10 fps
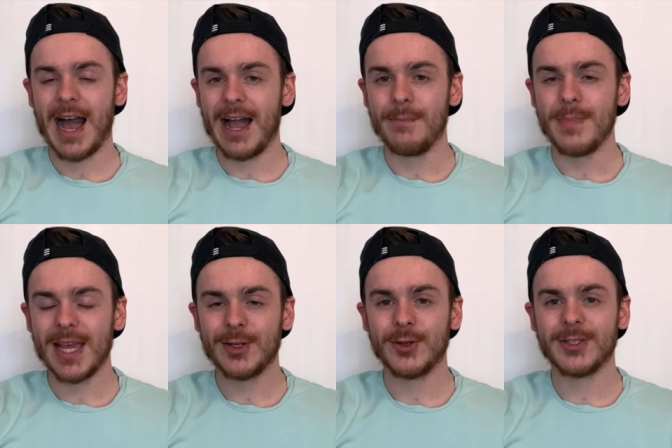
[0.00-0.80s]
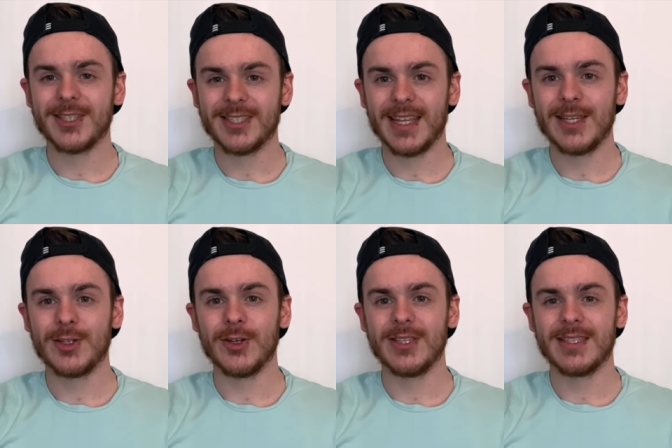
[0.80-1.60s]
and make sure to stay
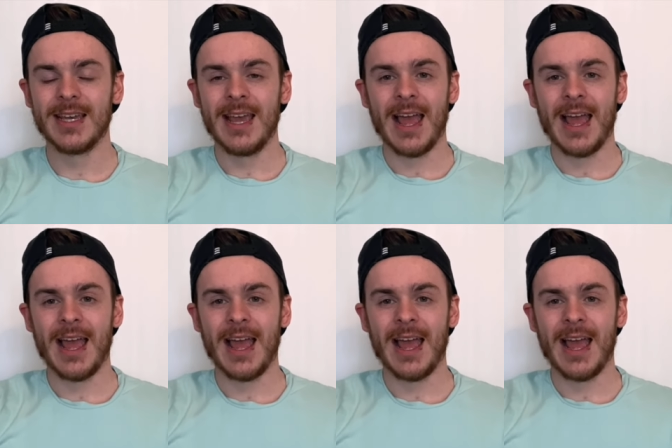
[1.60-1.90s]
tuned